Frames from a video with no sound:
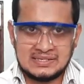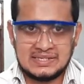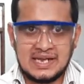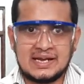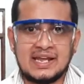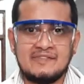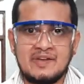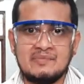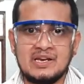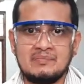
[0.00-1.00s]
the entire
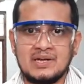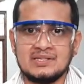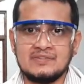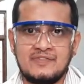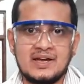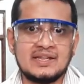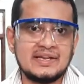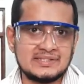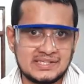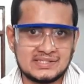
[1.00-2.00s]
family, mother, father
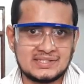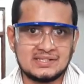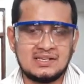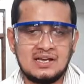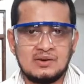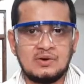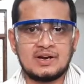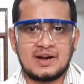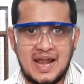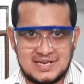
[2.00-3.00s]
and sister, got
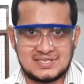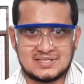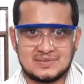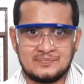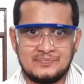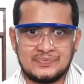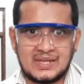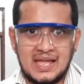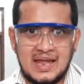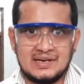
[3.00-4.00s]
a rash,
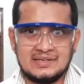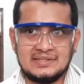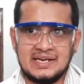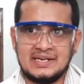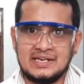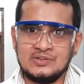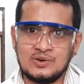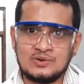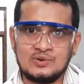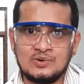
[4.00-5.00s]
and they did
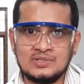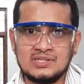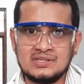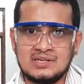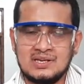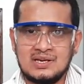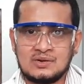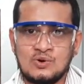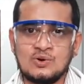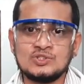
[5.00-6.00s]
not know the
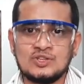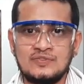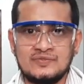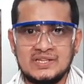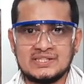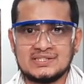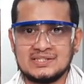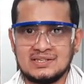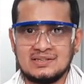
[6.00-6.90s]
cause of this